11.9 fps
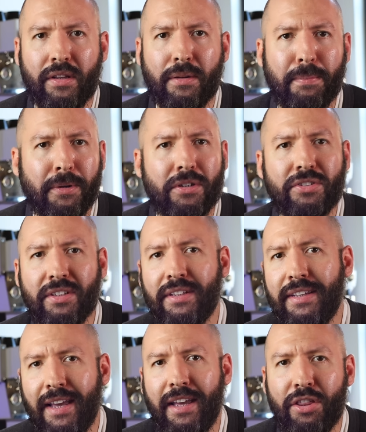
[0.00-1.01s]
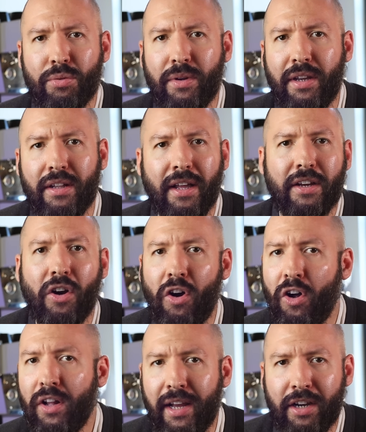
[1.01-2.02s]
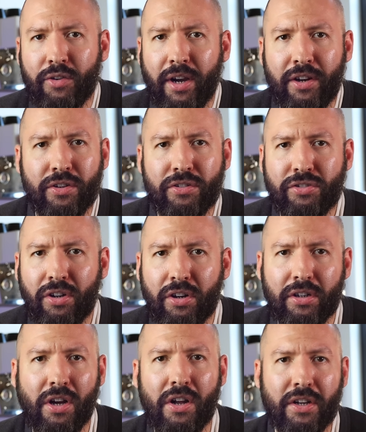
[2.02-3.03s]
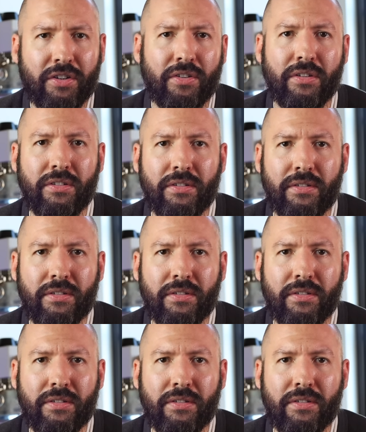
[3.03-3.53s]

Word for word: The burrs in the K3, like all hand grinders, are conical,